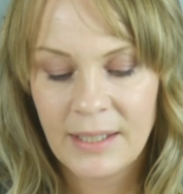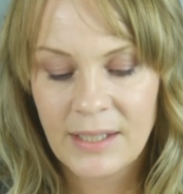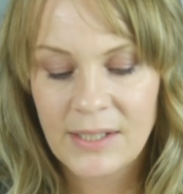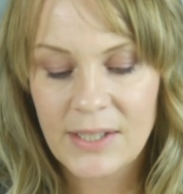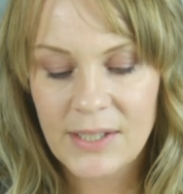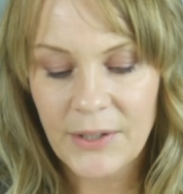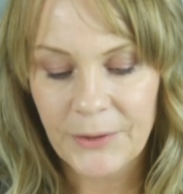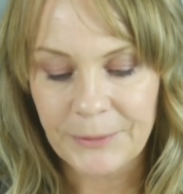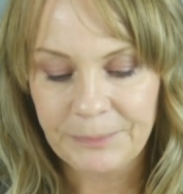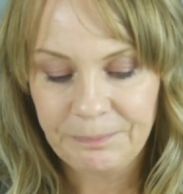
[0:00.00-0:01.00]

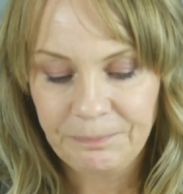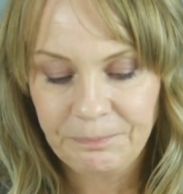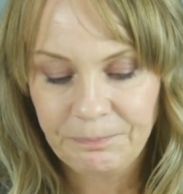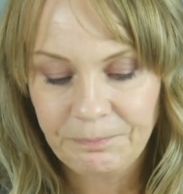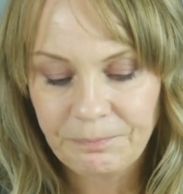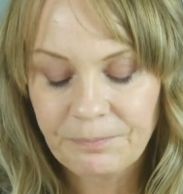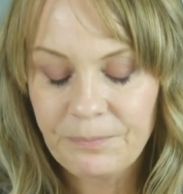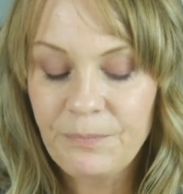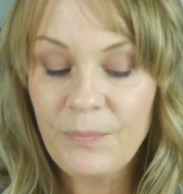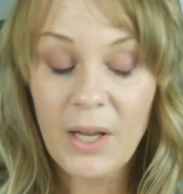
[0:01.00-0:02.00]
So
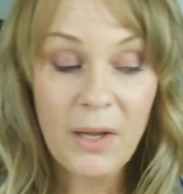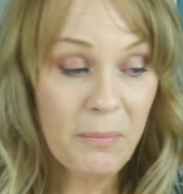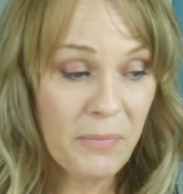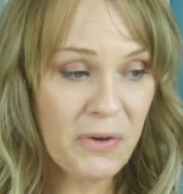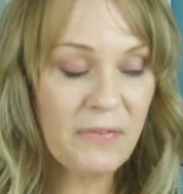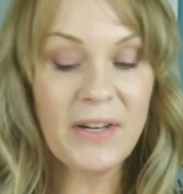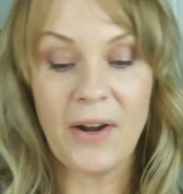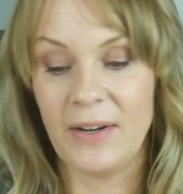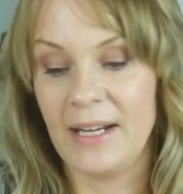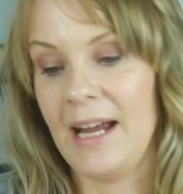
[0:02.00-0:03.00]
moving
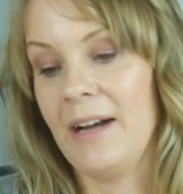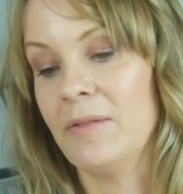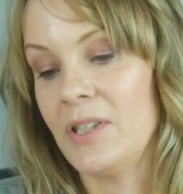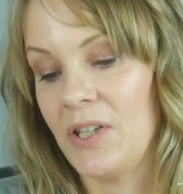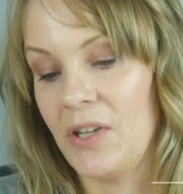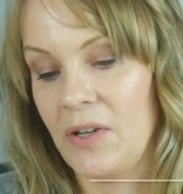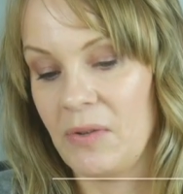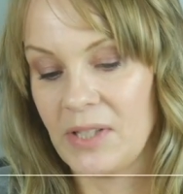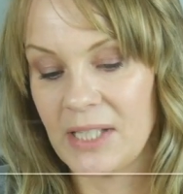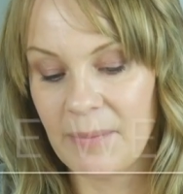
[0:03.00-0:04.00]
on now to
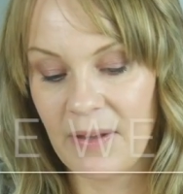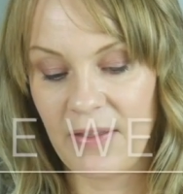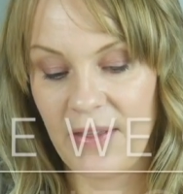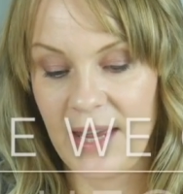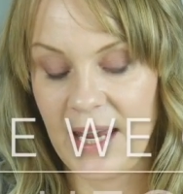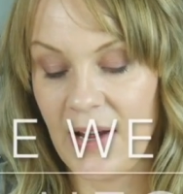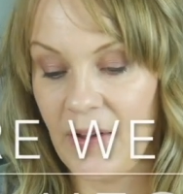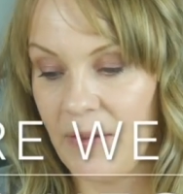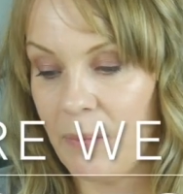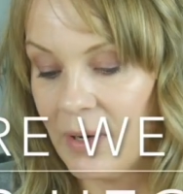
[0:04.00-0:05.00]
some of the
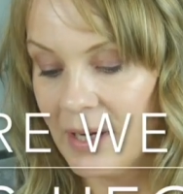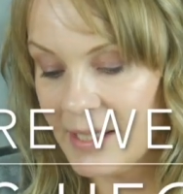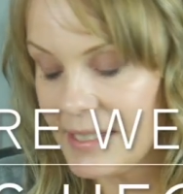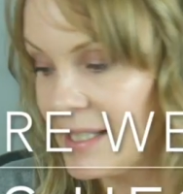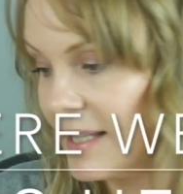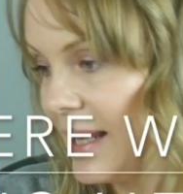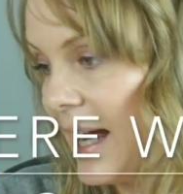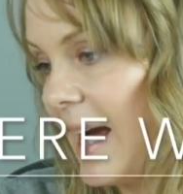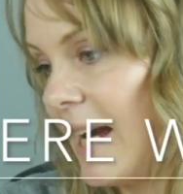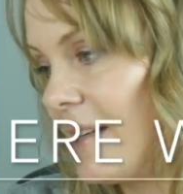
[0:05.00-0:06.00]
other works
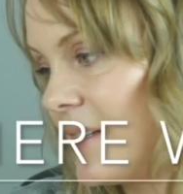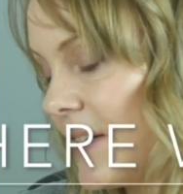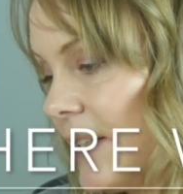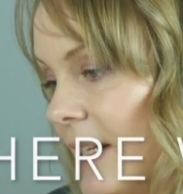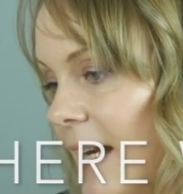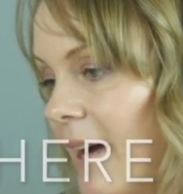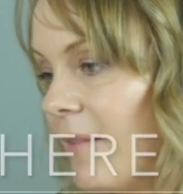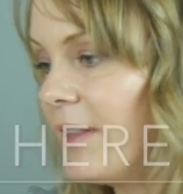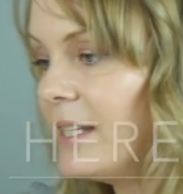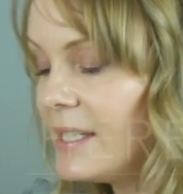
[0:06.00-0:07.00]
that I'd done. Now
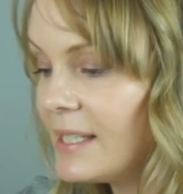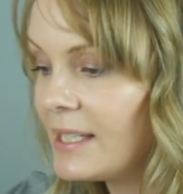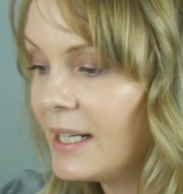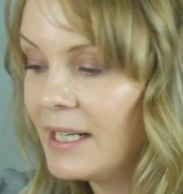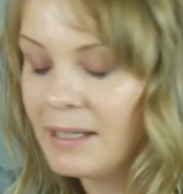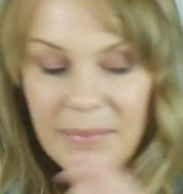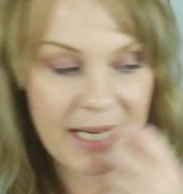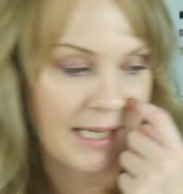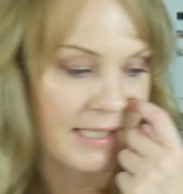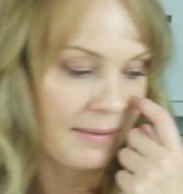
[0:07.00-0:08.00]
this
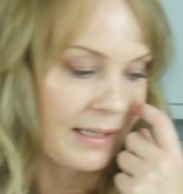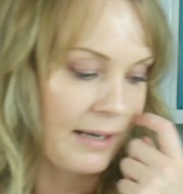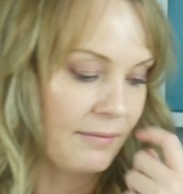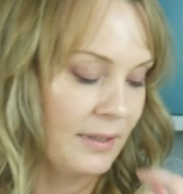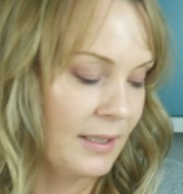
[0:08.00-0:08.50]
piece, now